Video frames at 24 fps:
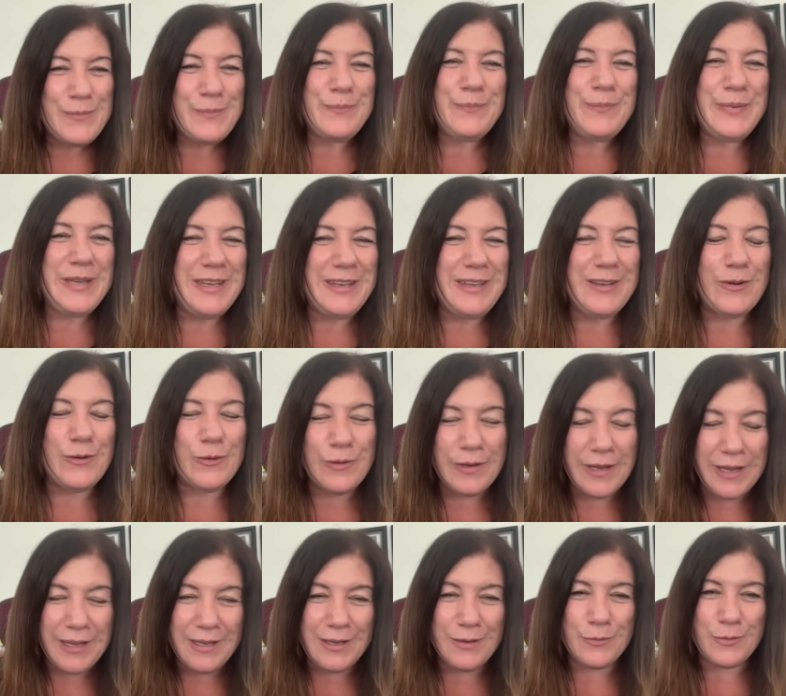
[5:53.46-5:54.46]
be
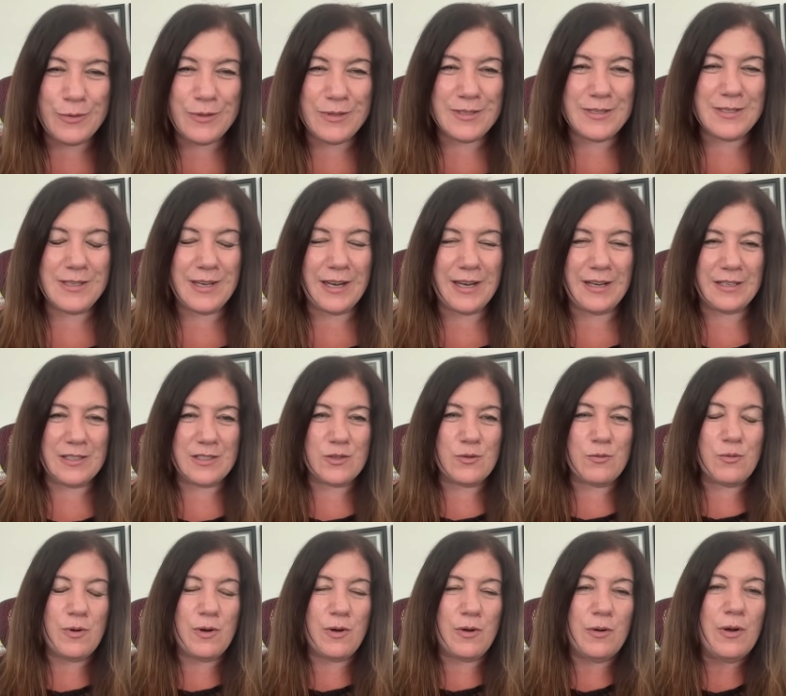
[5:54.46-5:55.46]
okay with the status
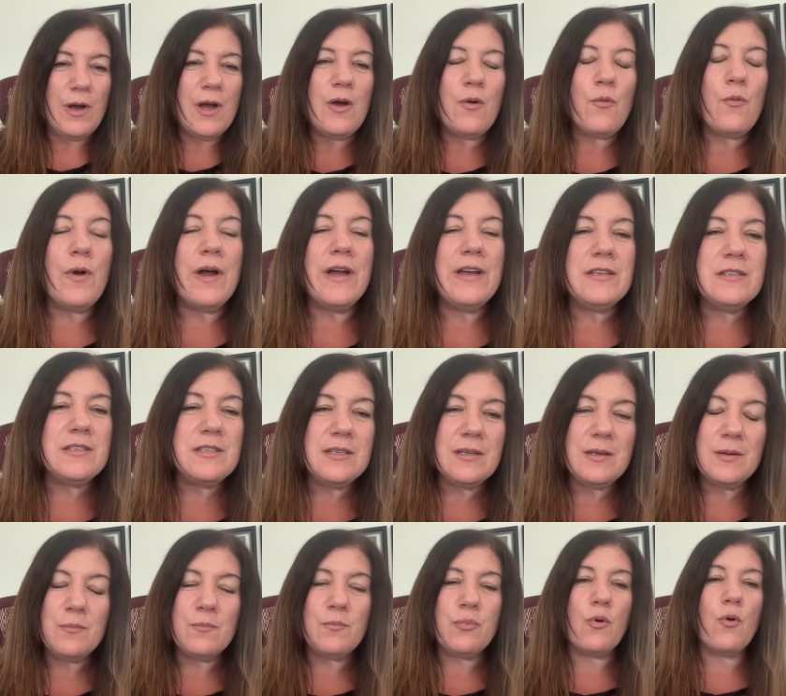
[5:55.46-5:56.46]
quo. Mm-hmm. Why is
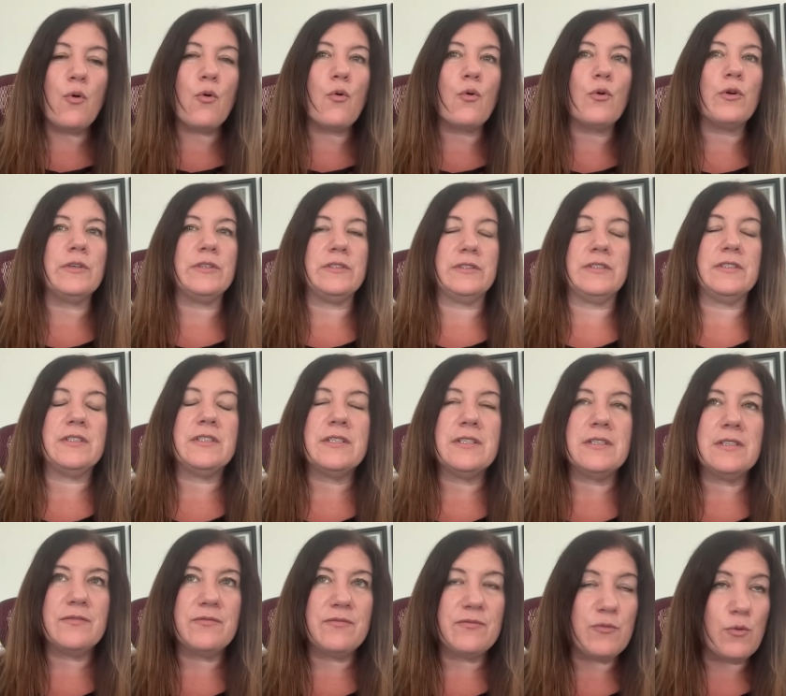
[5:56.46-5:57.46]
it important
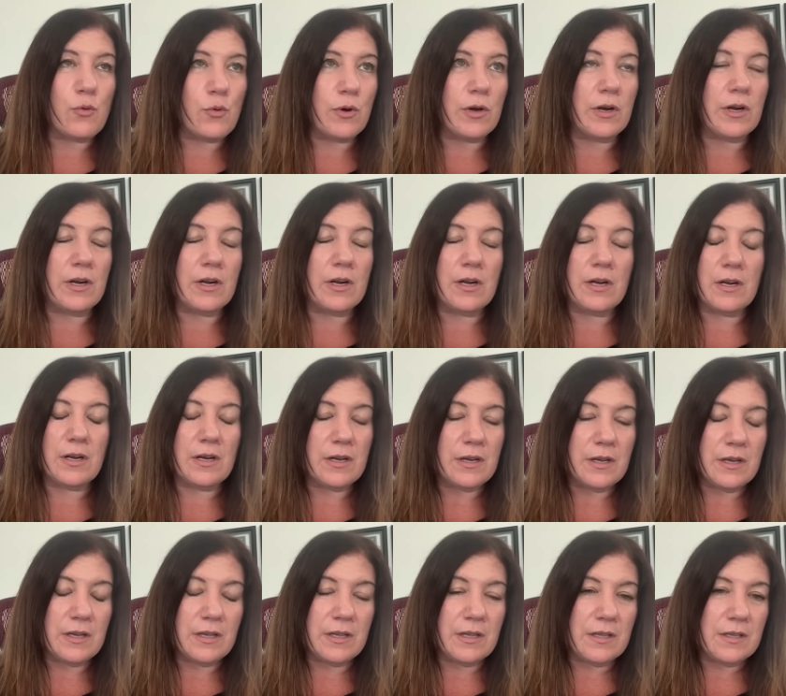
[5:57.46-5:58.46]
for
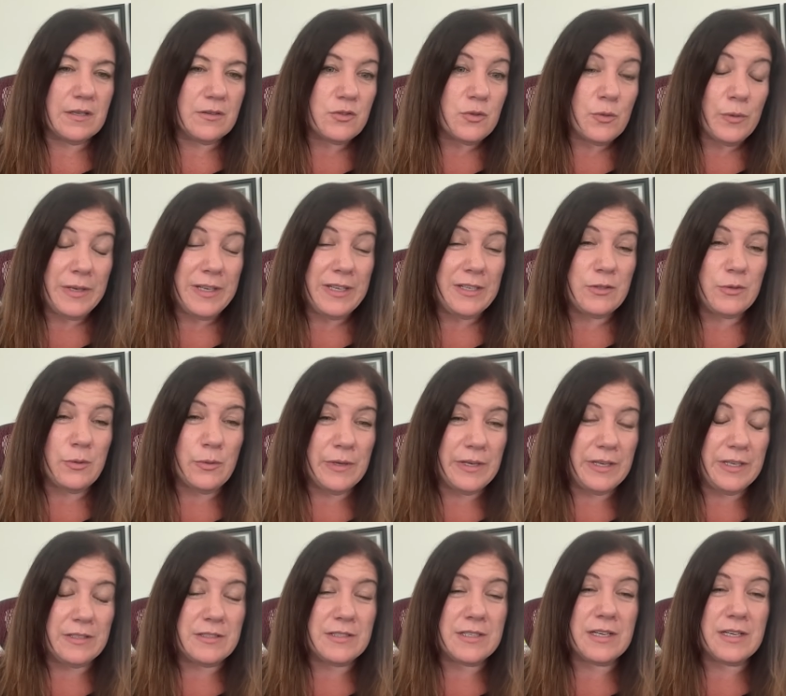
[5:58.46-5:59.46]
twenty
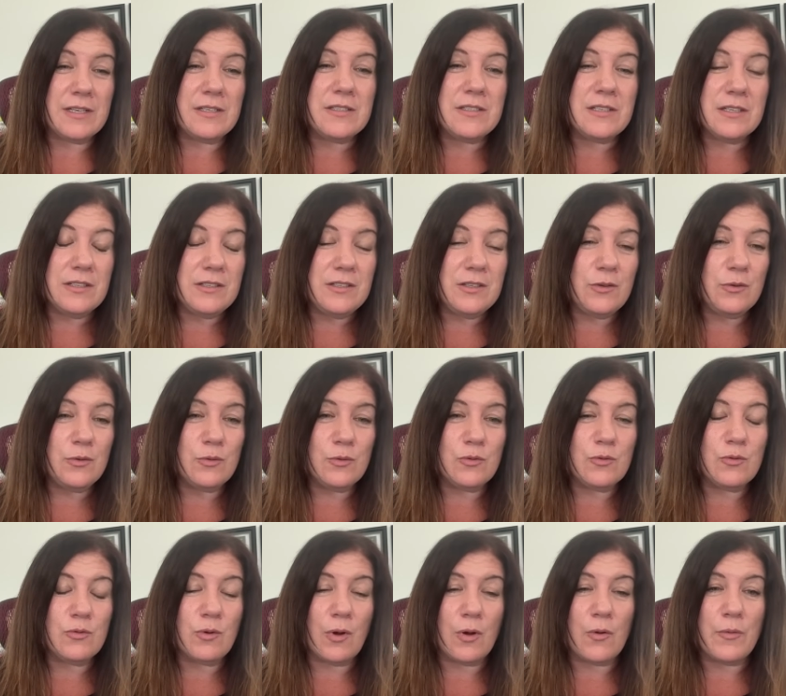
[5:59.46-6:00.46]
twenty to continue
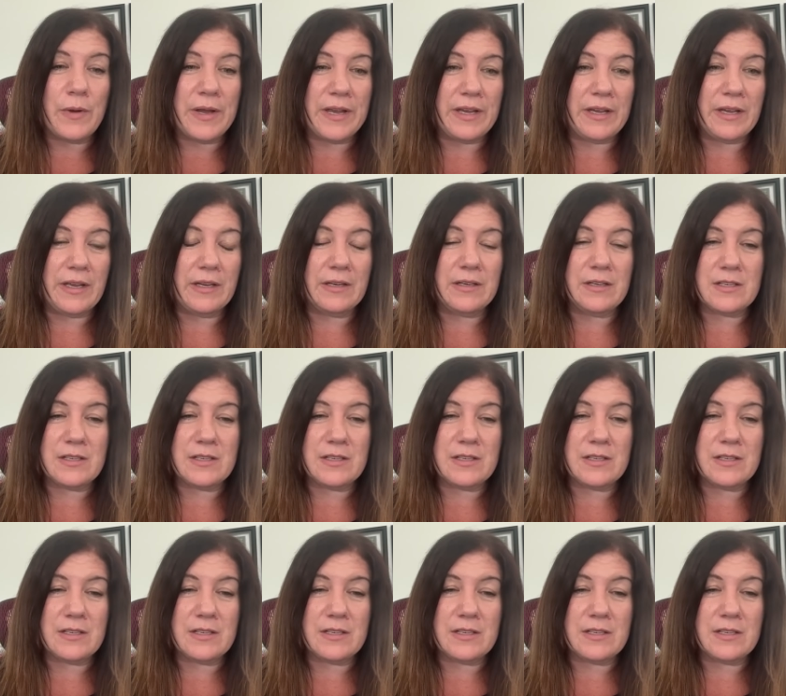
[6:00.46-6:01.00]
growing and